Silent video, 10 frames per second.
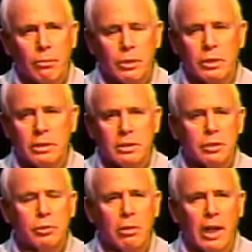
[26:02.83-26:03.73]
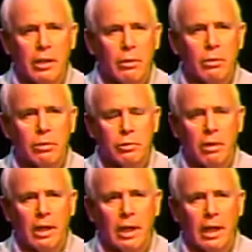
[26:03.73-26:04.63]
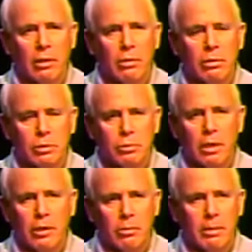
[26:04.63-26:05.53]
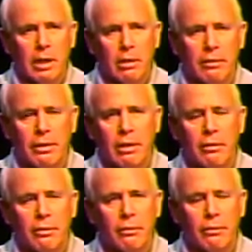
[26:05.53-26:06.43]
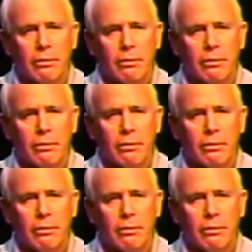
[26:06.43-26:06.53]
which is this triune or triangle or triune model of health,